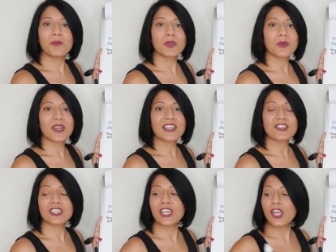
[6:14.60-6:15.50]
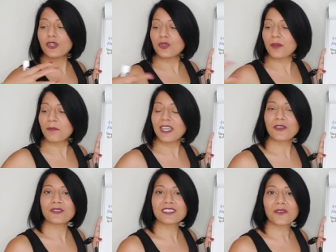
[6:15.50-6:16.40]
pure energy. You can make
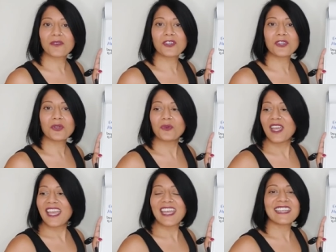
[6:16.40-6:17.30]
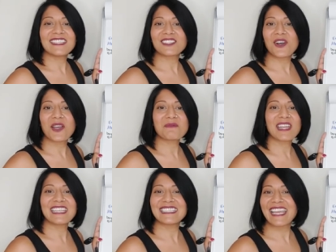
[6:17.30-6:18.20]
yourself anew anytime,
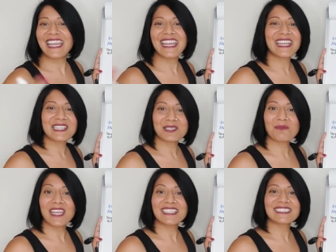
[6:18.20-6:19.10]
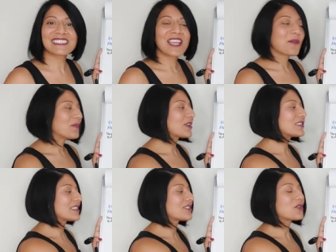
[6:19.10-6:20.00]
any day, any space
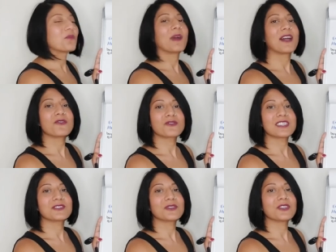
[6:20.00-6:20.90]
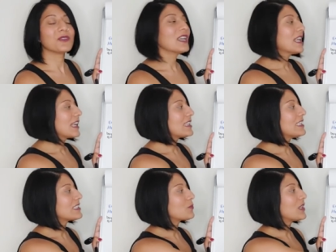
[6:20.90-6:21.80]
because there's no boundaries on you. And
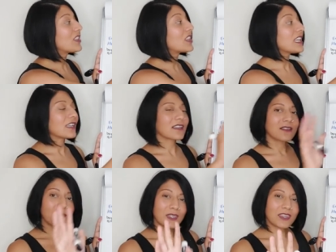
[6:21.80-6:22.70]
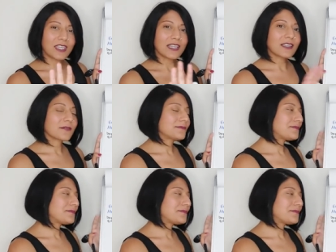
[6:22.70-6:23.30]
this we think, we think,